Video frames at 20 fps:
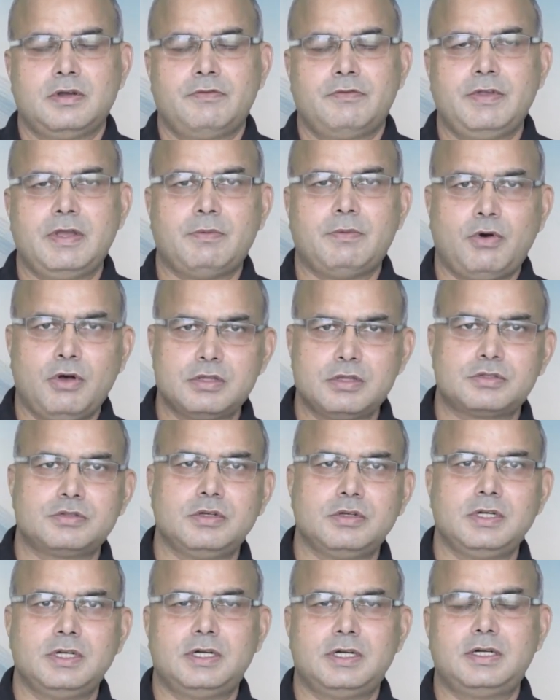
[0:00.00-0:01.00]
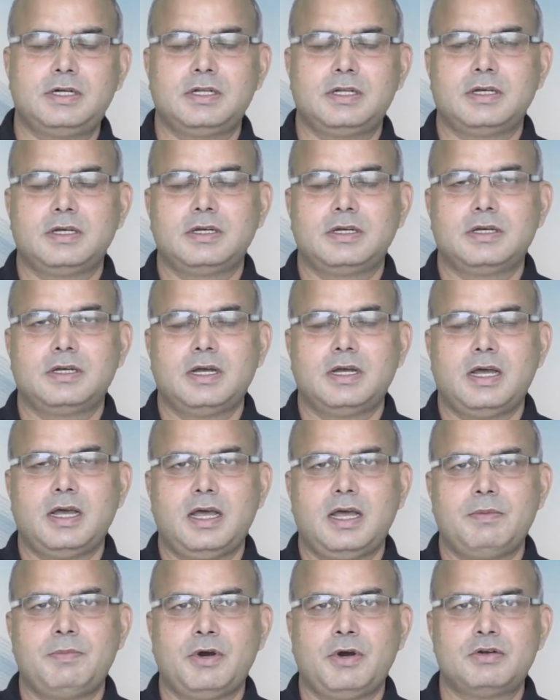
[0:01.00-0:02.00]
We have also learned
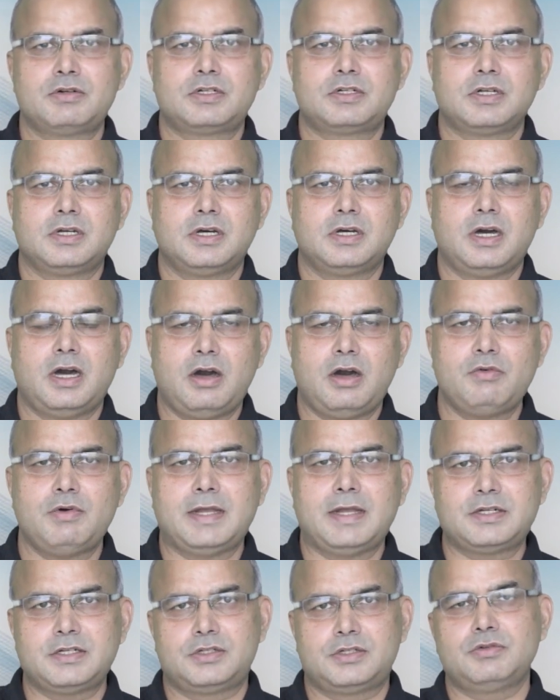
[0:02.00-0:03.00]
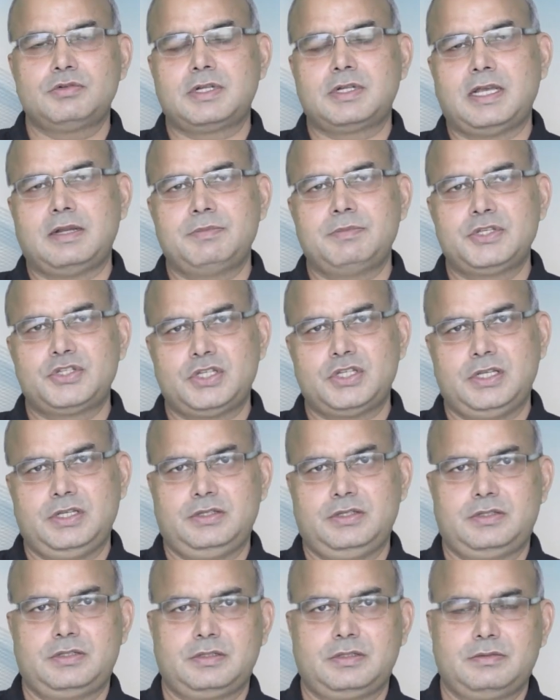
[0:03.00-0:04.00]
about how attitude can be
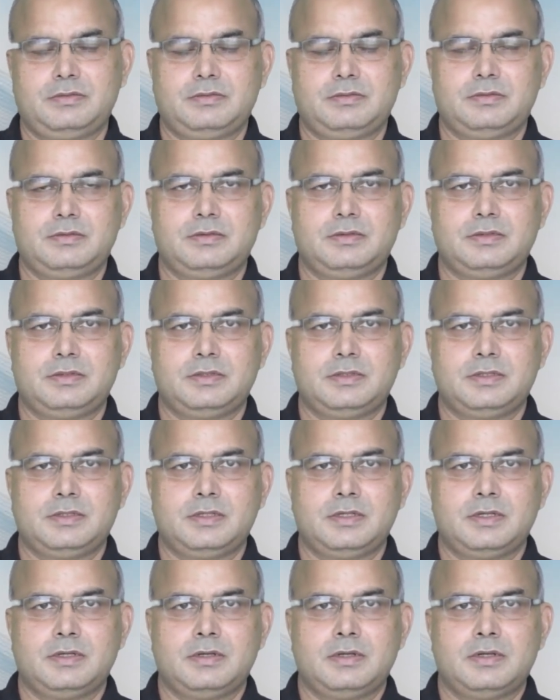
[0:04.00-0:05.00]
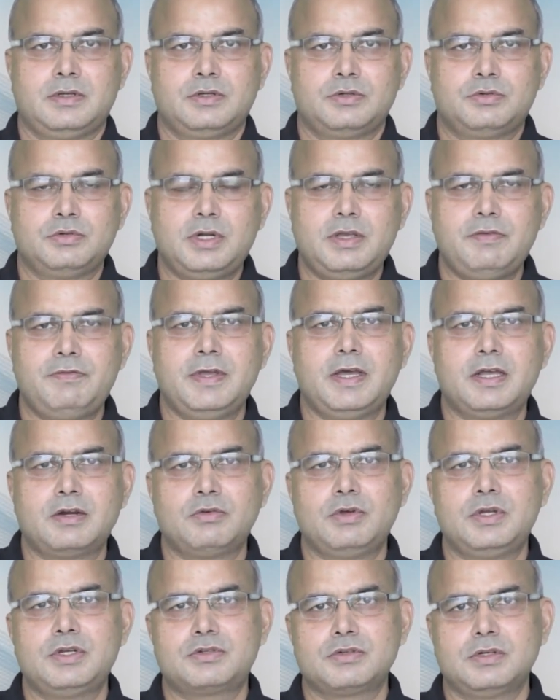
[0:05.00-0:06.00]
changed. Today we are
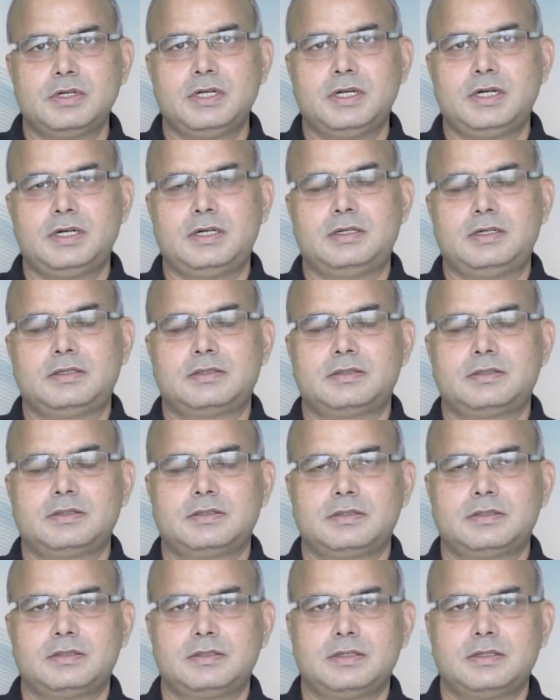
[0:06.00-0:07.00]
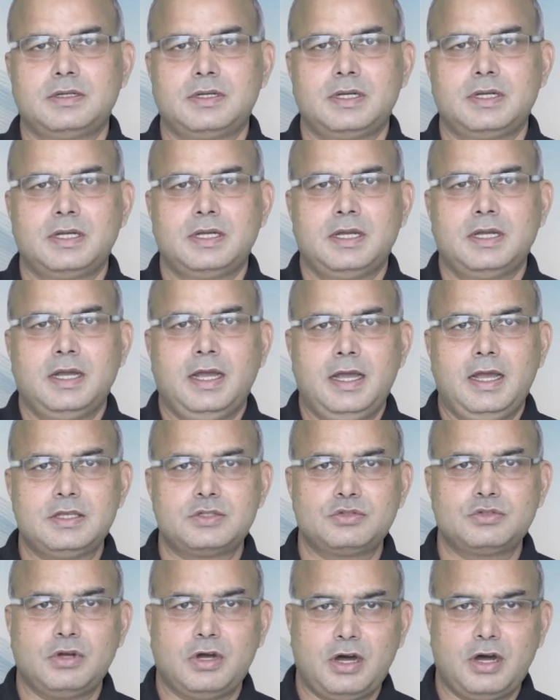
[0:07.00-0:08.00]
going to learn as
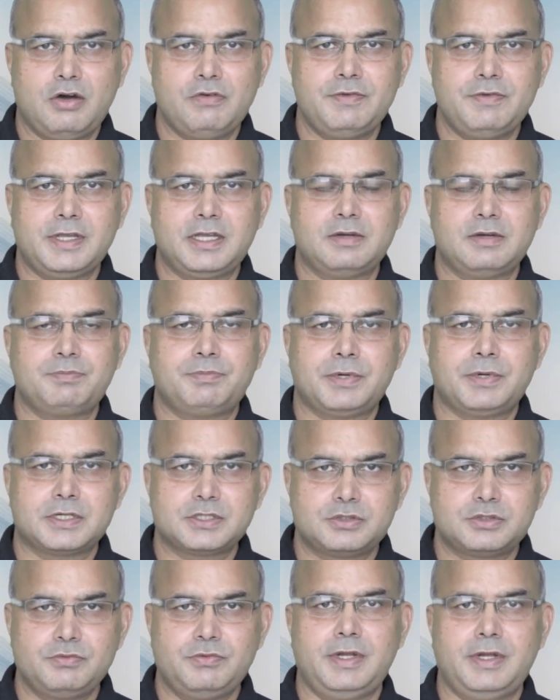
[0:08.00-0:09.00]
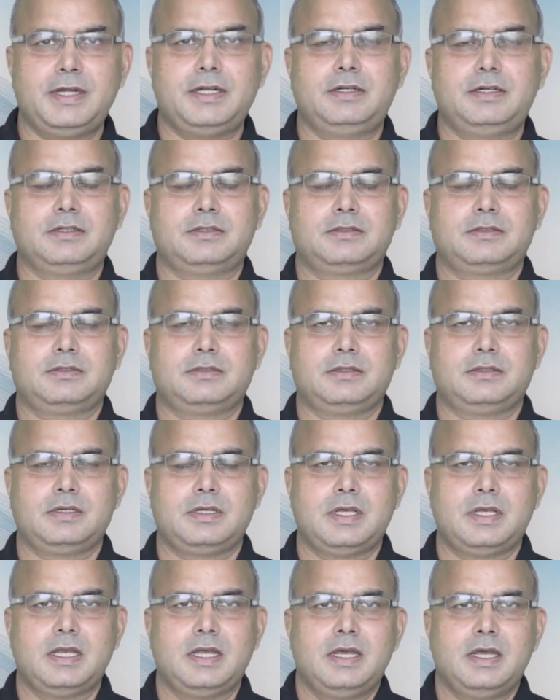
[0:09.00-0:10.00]
to how we can persuade
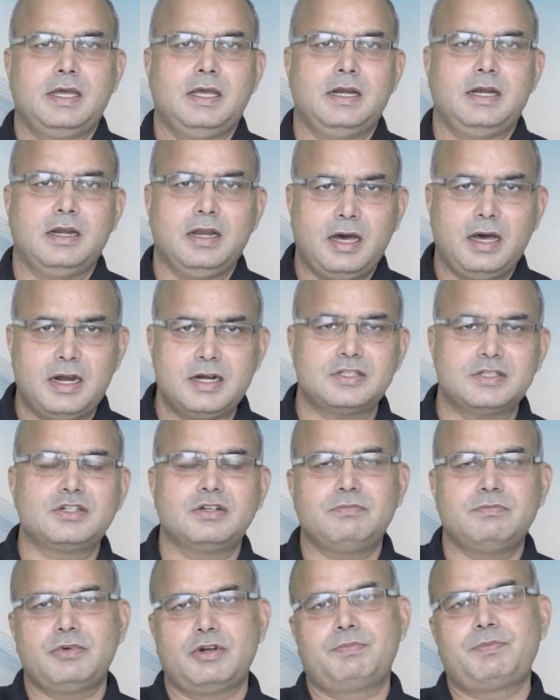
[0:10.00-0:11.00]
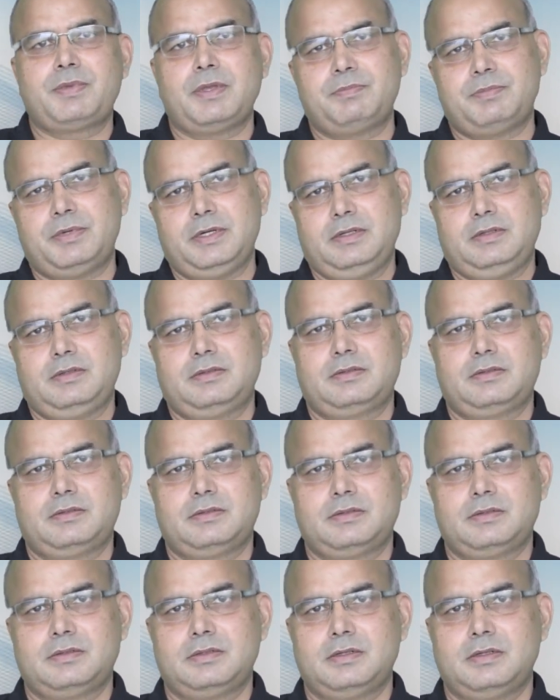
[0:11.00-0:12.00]
a large number of people
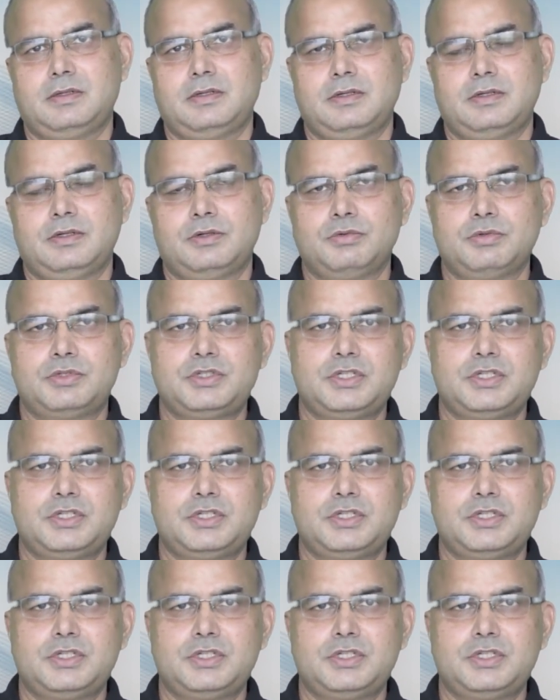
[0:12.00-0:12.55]
to